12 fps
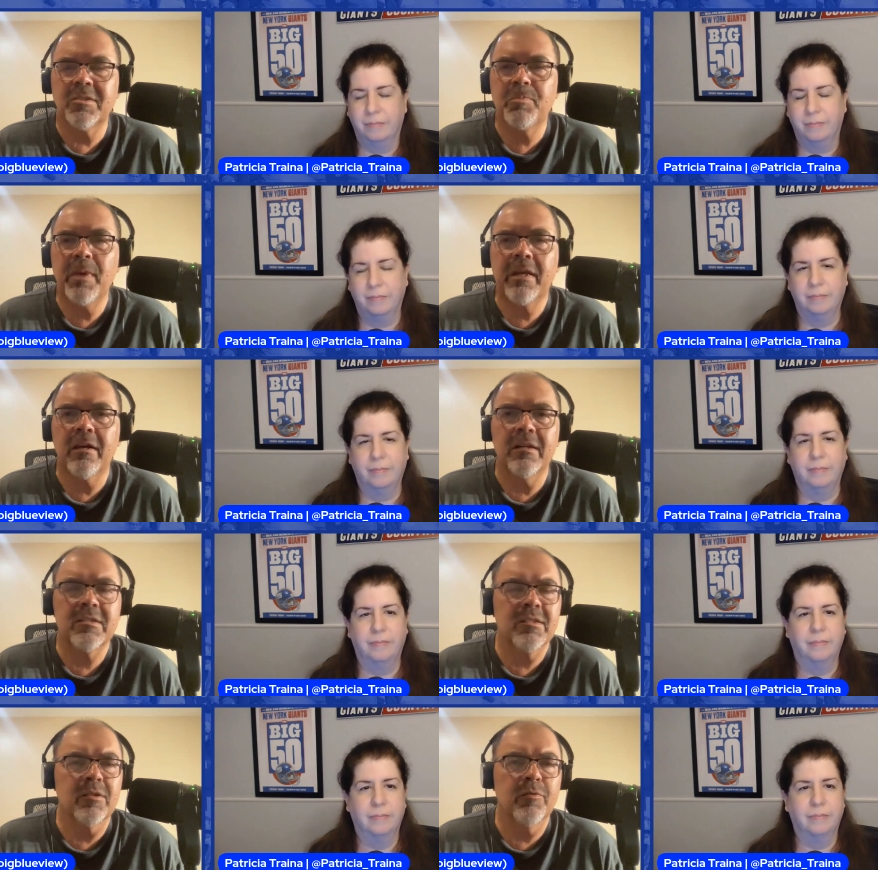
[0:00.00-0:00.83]
Speaker 1: just
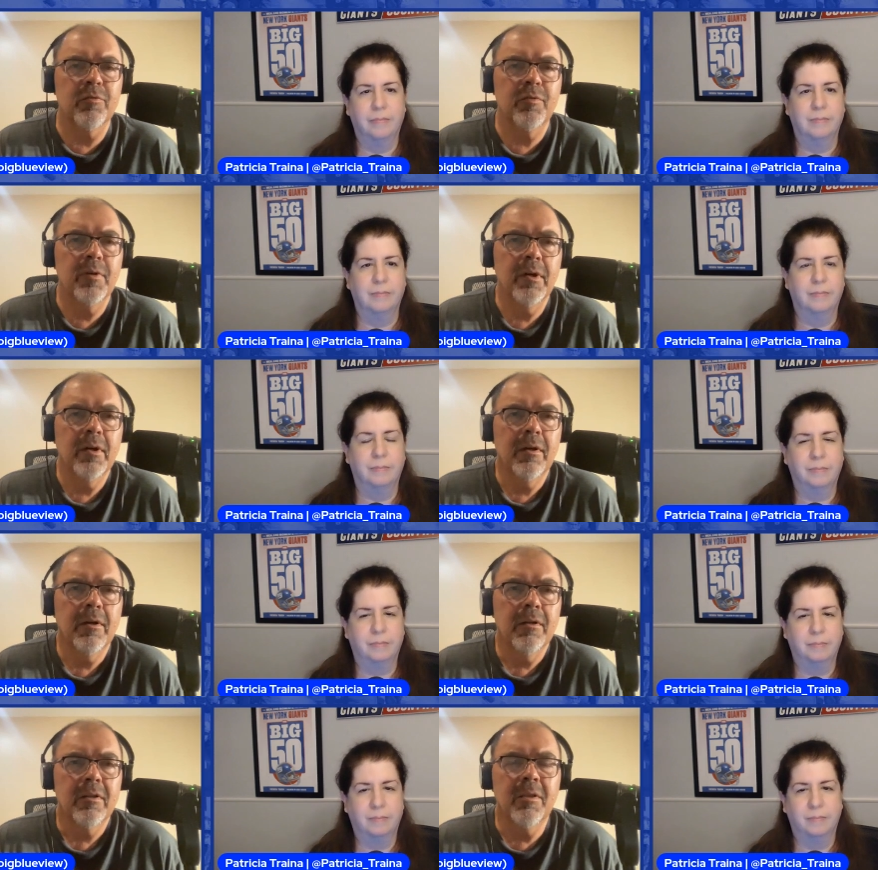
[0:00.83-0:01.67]
because of
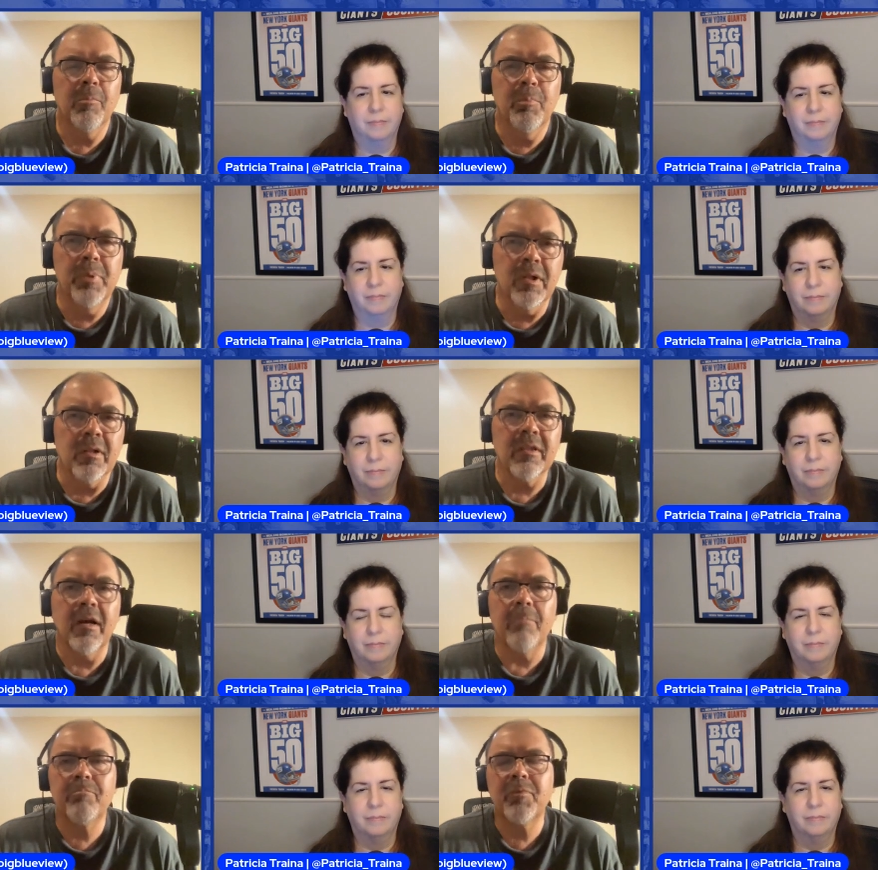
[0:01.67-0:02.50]
the
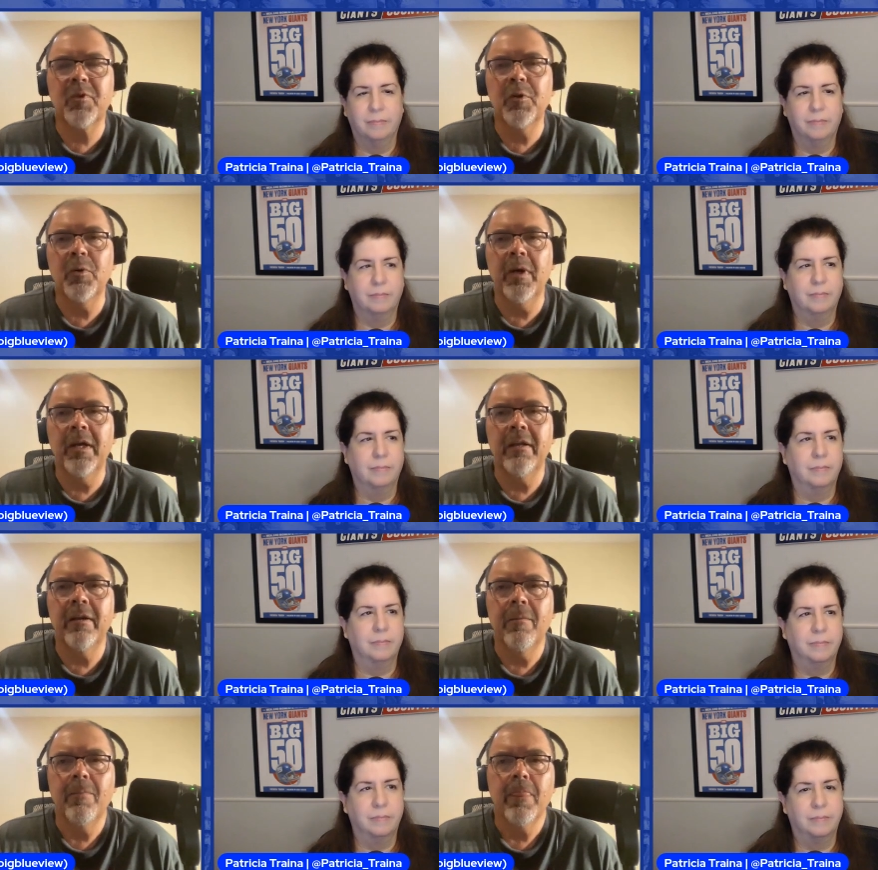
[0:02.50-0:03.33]
build up to
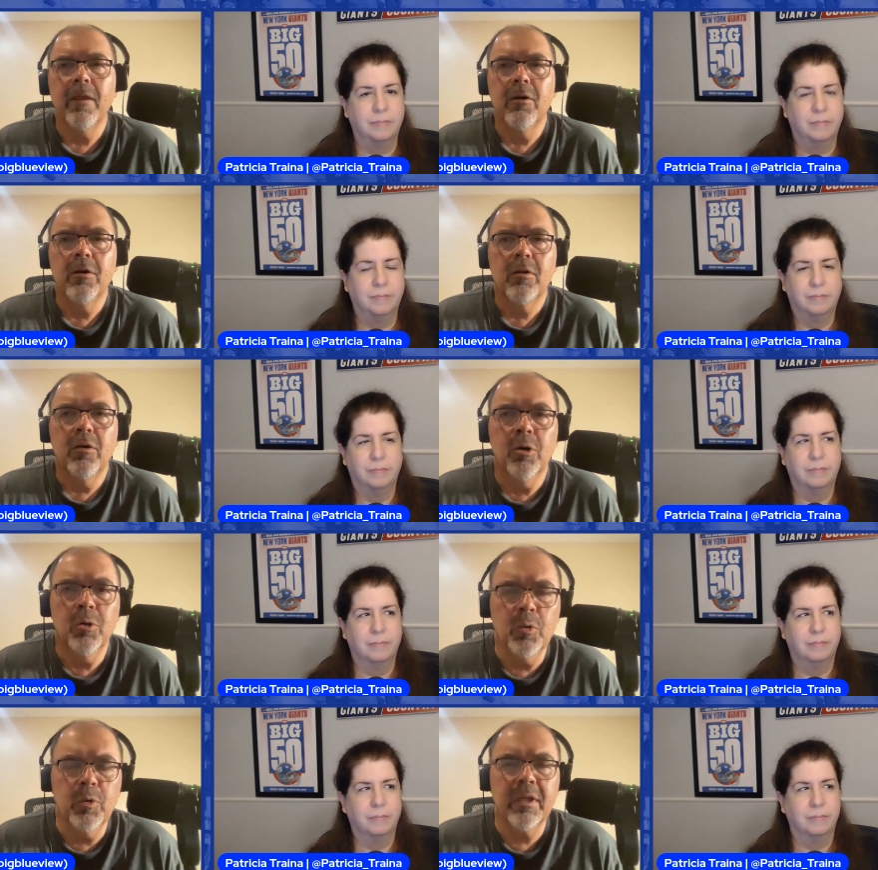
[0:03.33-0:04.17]
it,
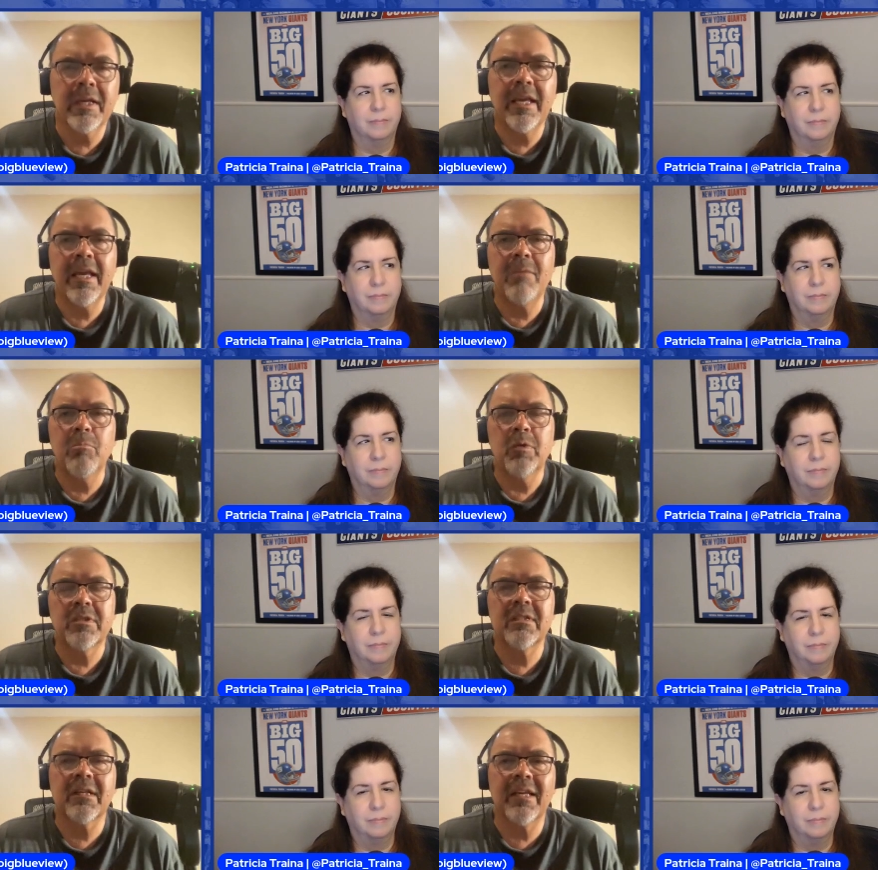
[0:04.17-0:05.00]
who the game
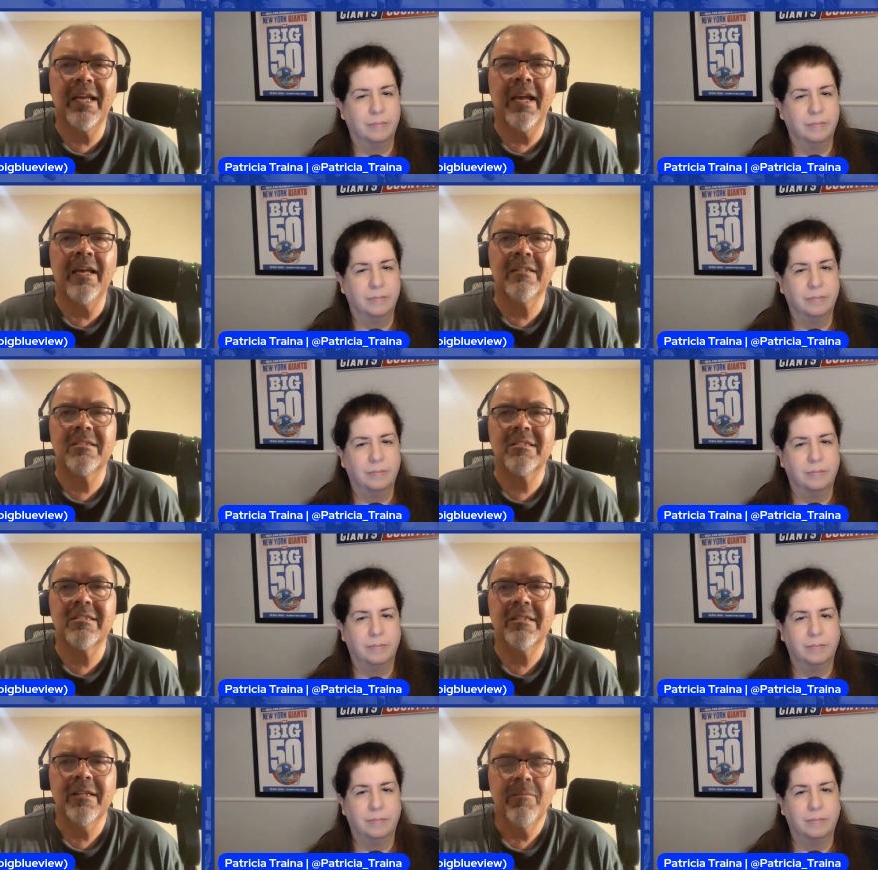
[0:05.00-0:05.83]
was
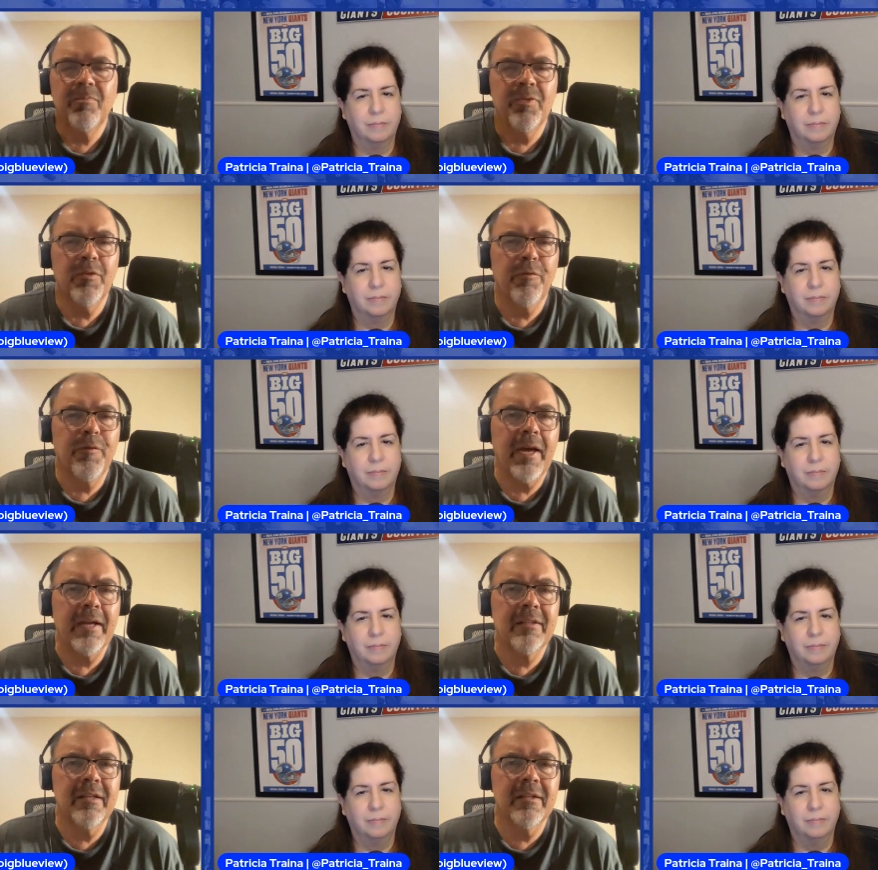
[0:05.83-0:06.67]
against, the
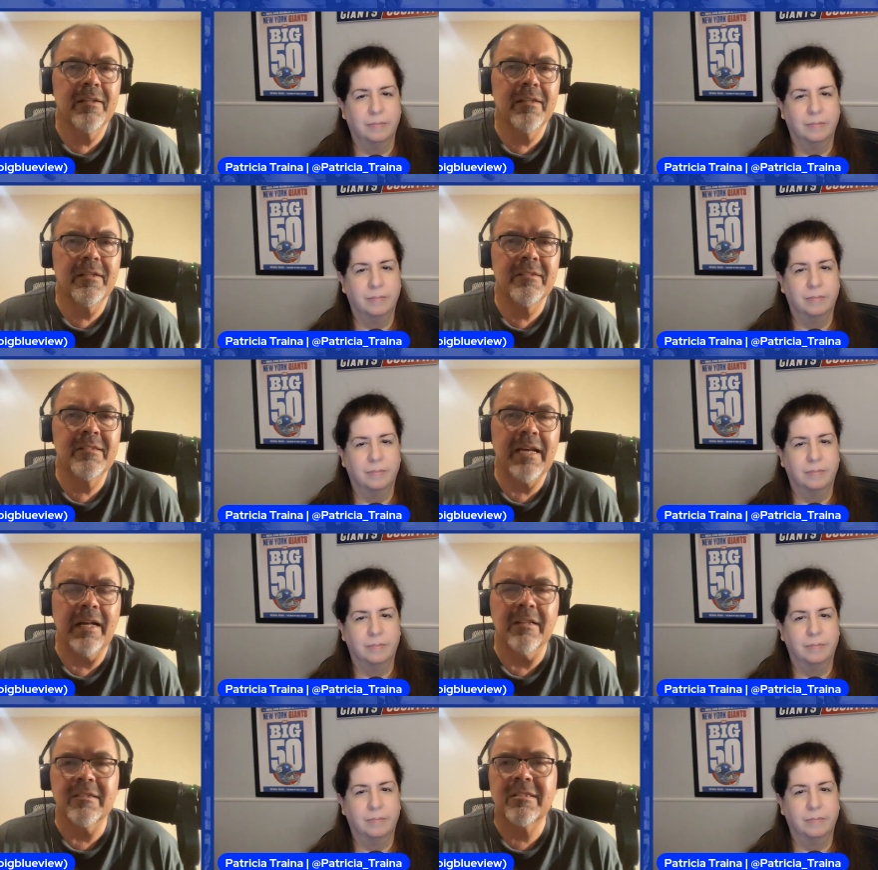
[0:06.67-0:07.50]
fact that that
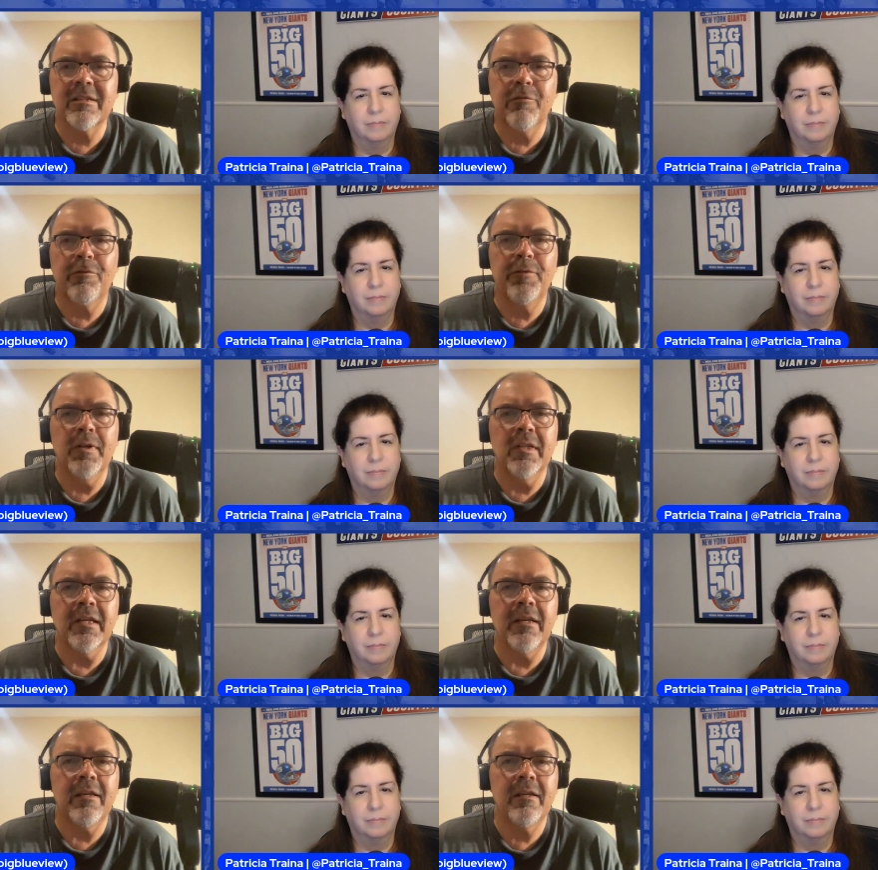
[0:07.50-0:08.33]
Dallas and
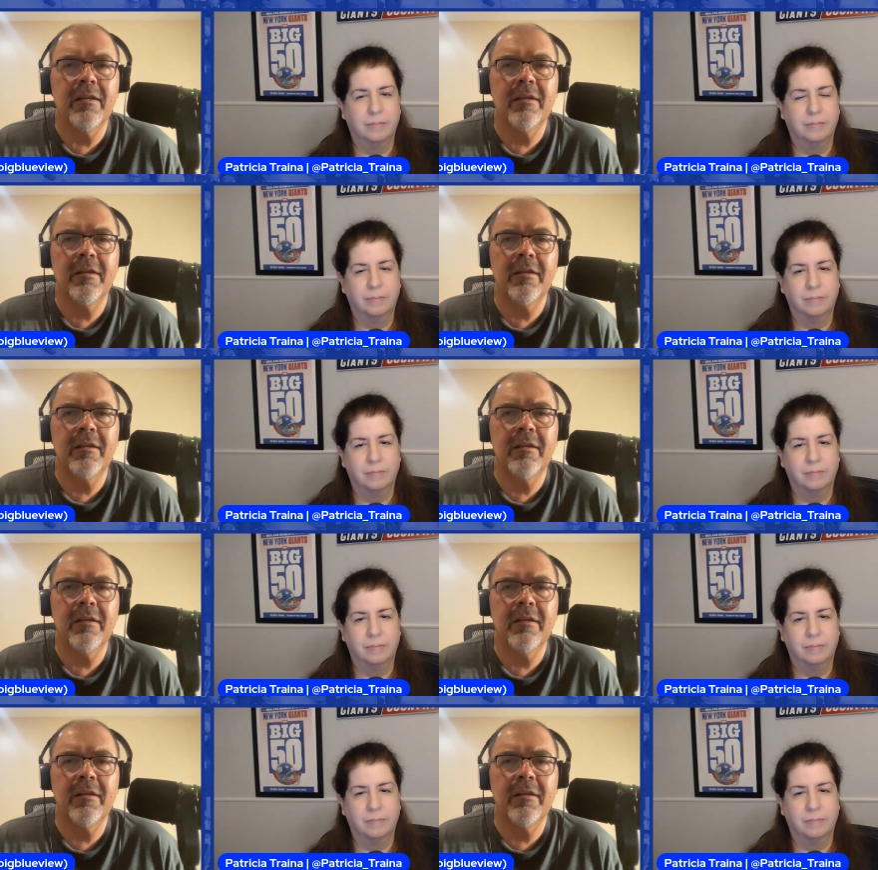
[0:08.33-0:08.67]
Philly